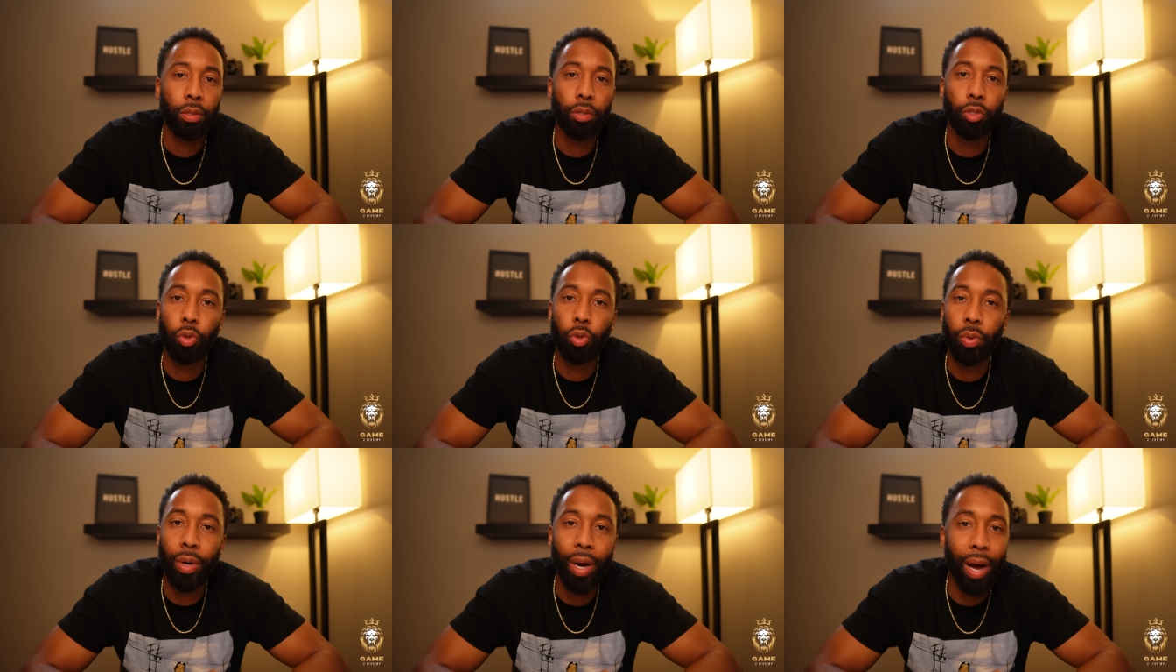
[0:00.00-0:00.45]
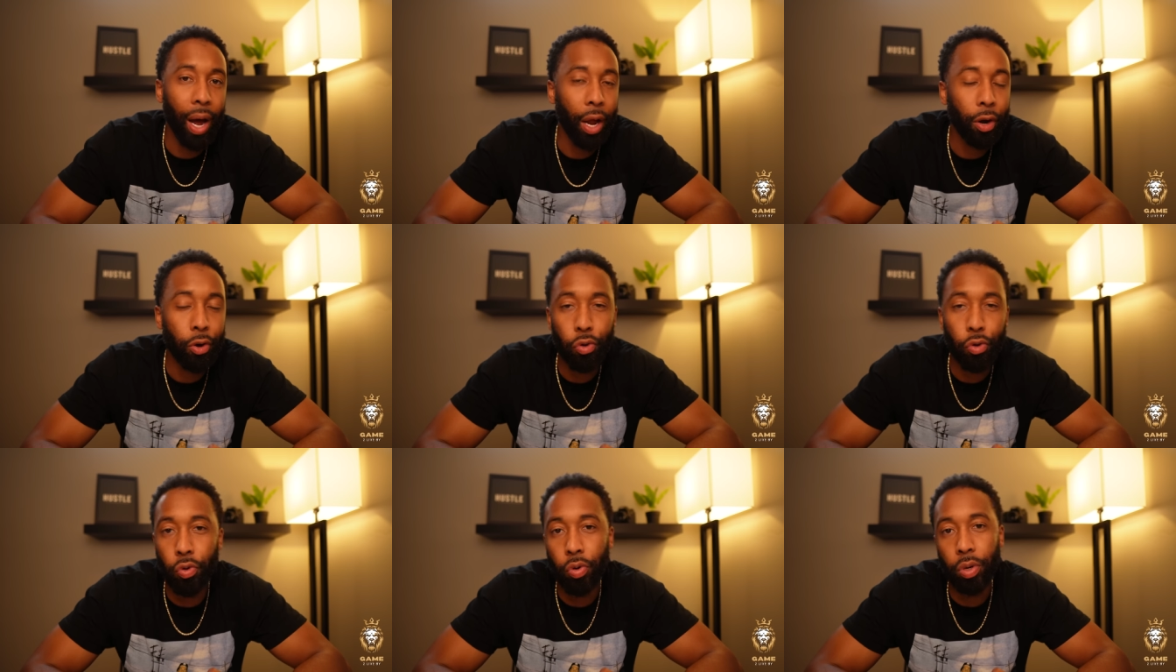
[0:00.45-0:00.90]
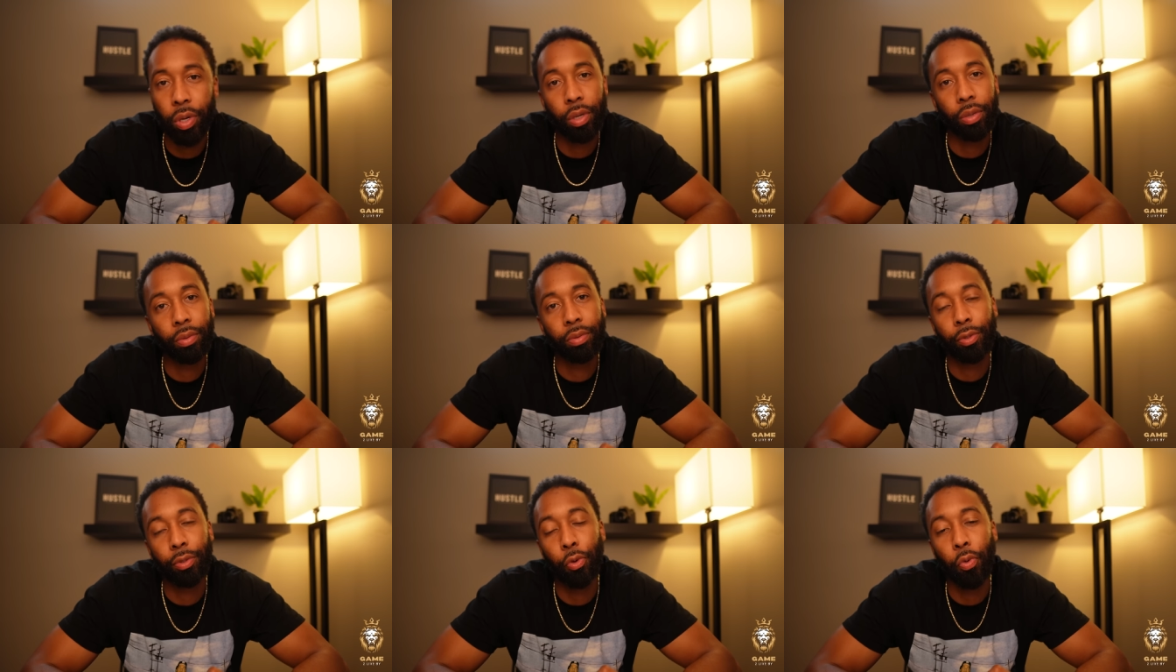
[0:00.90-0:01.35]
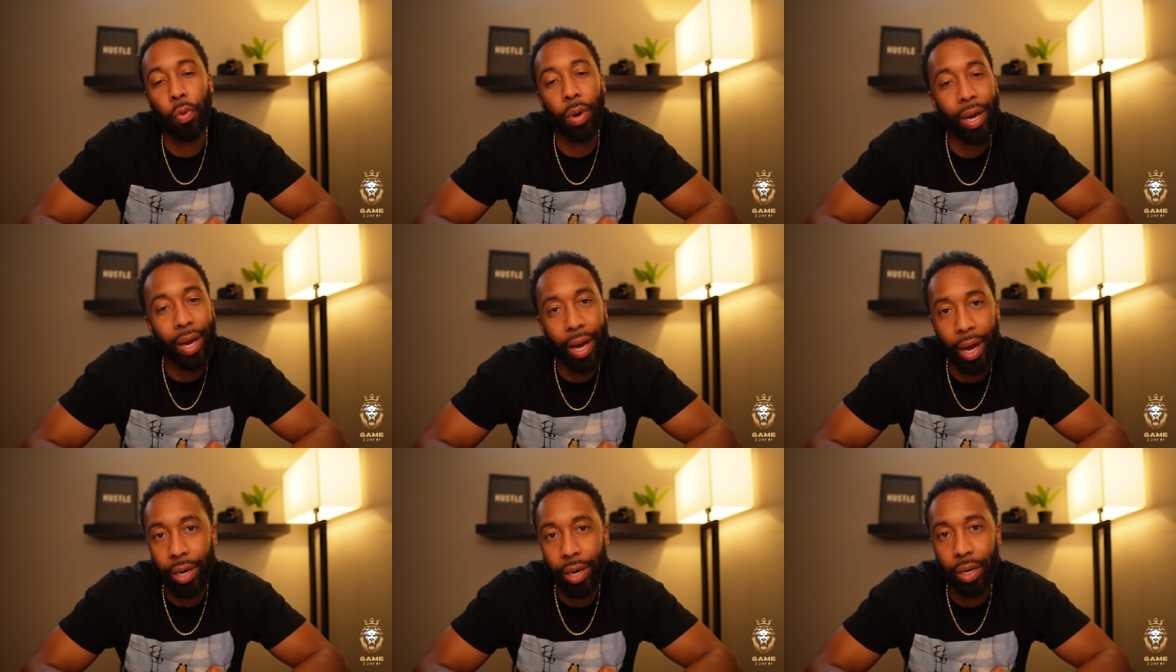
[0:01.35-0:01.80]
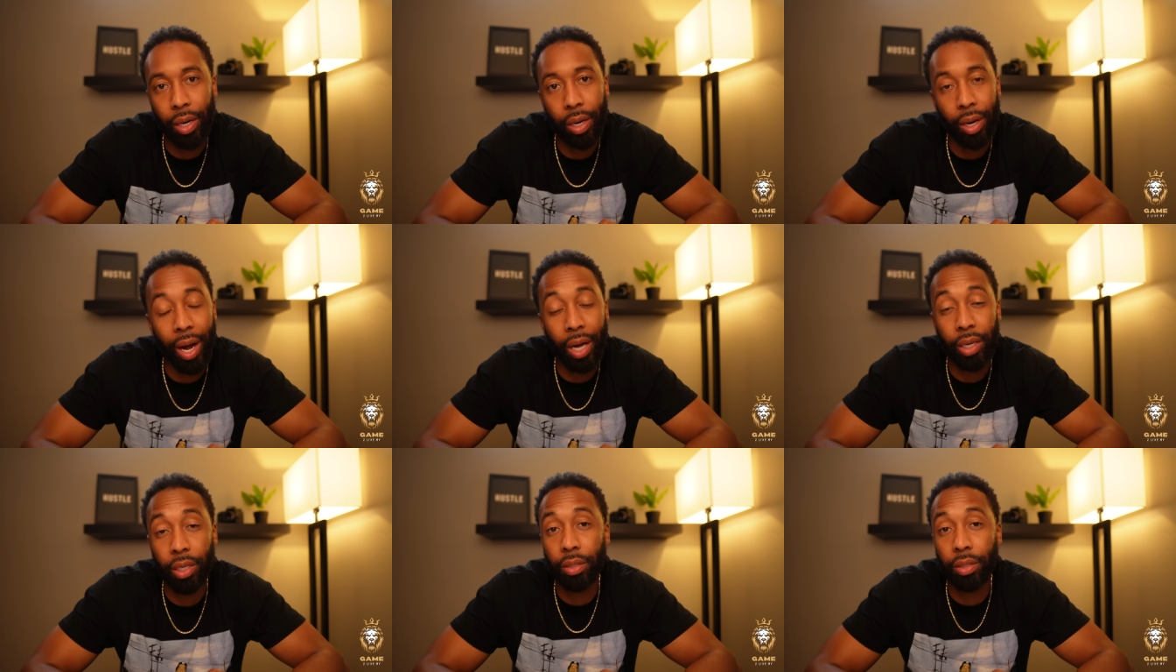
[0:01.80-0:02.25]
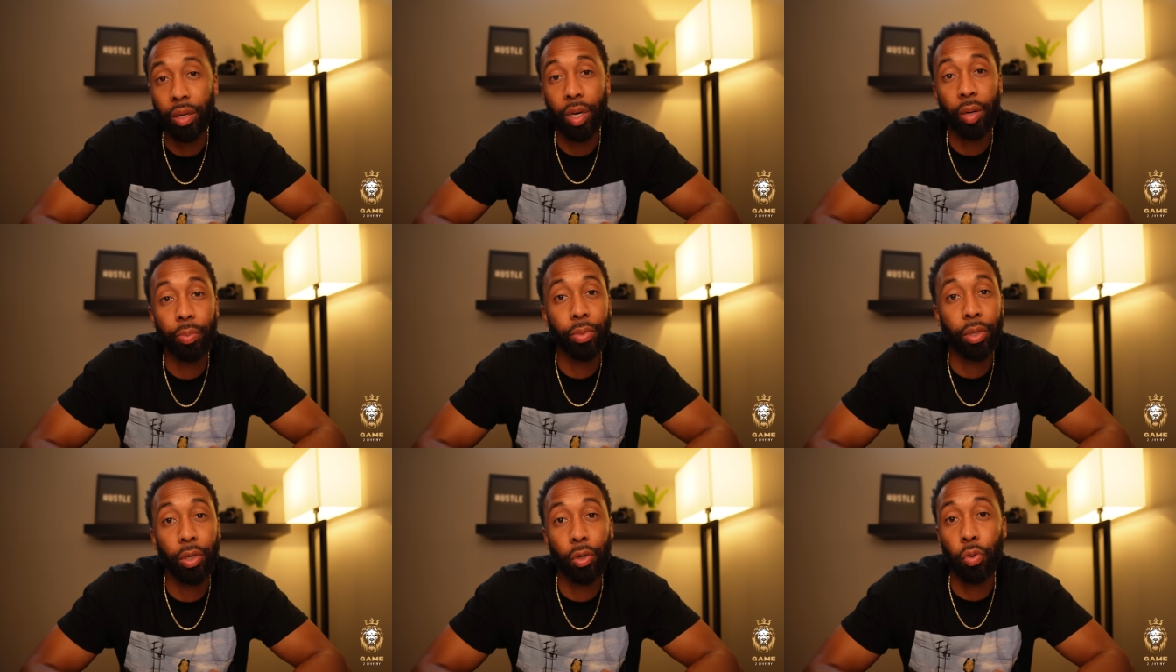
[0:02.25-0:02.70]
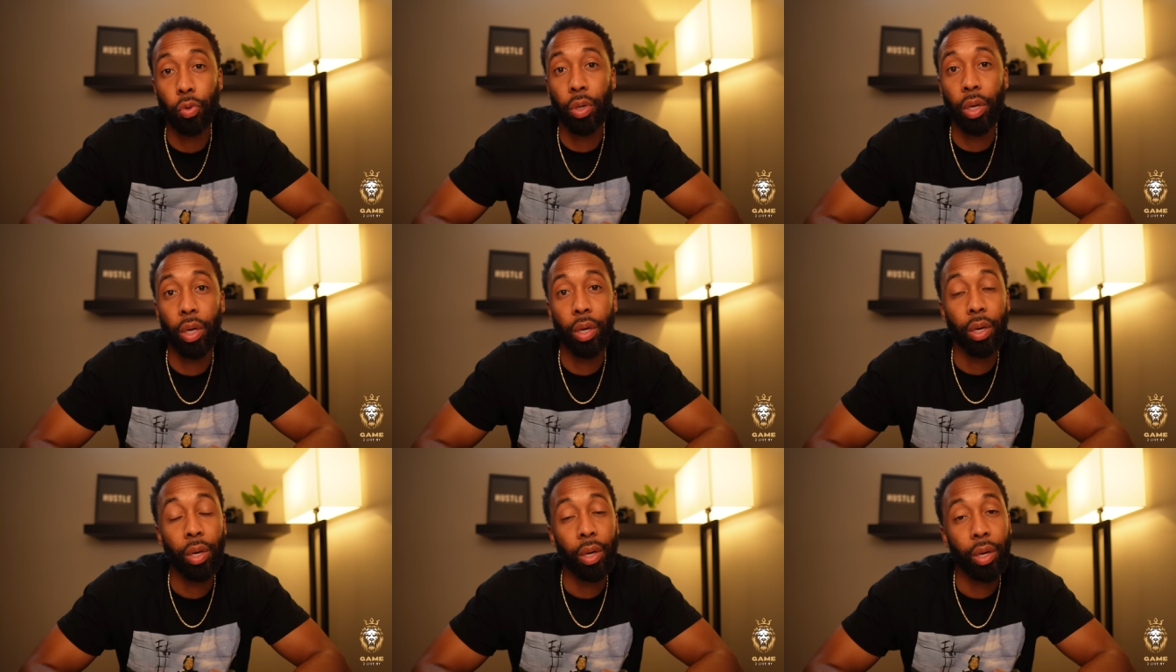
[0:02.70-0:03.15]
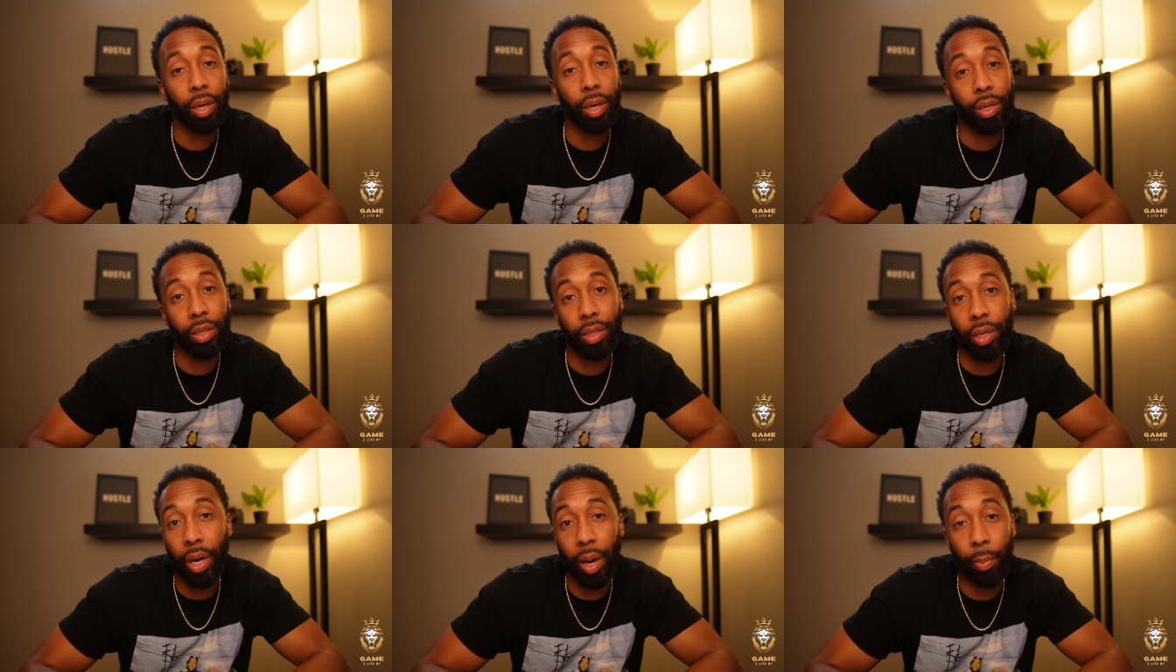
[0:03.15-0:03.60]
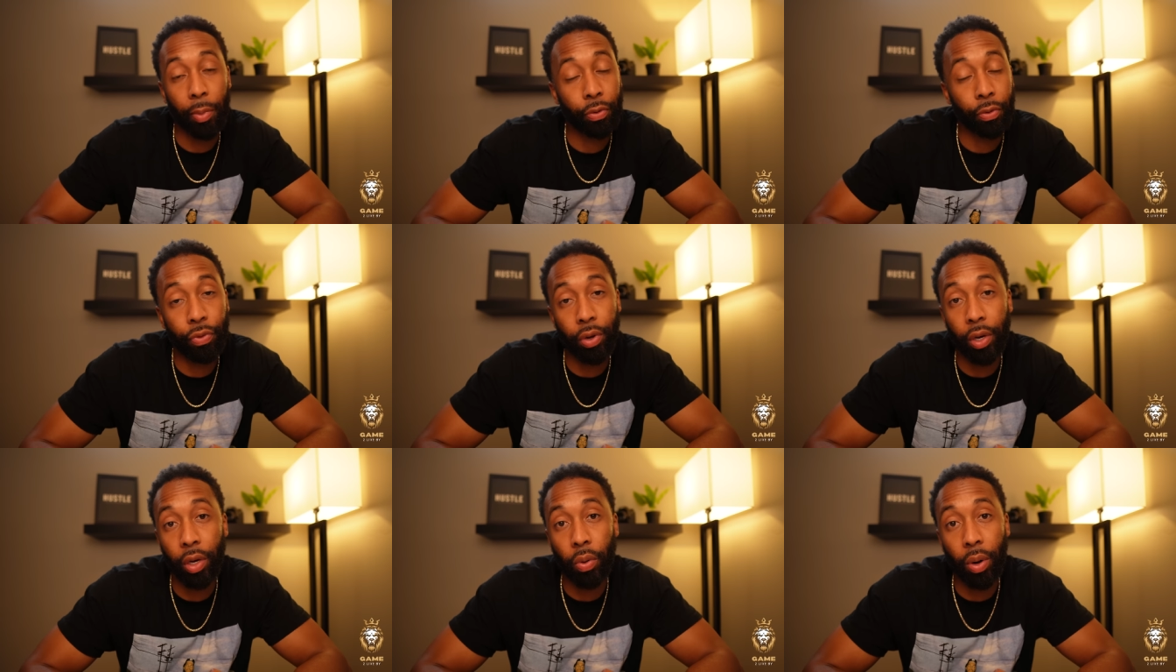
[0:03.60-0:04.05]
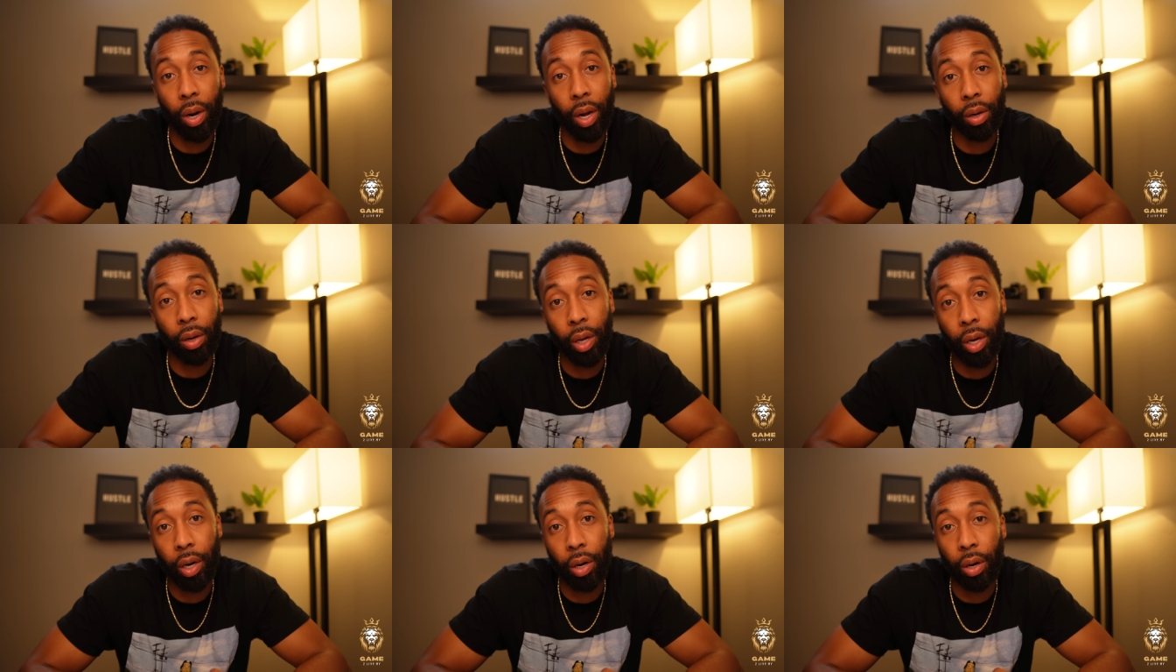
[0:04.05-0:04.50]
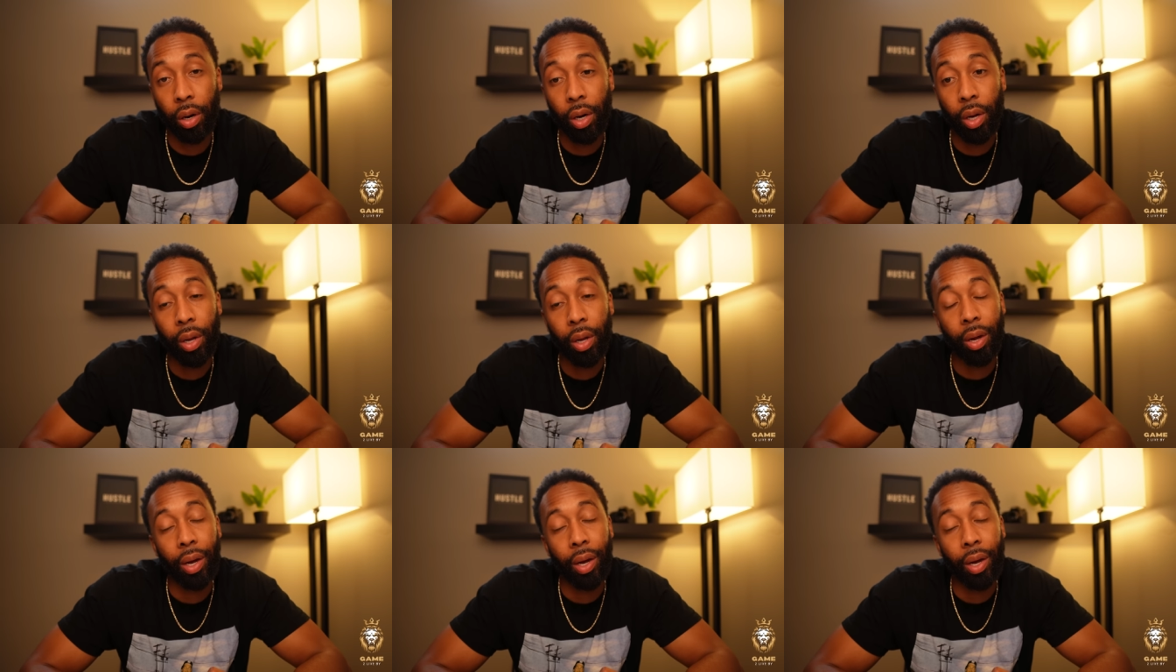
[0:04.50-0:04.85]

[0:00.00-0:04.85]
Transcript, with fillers: Do not do it the way I did I just upped and quit and said, I'm going to figure it out later.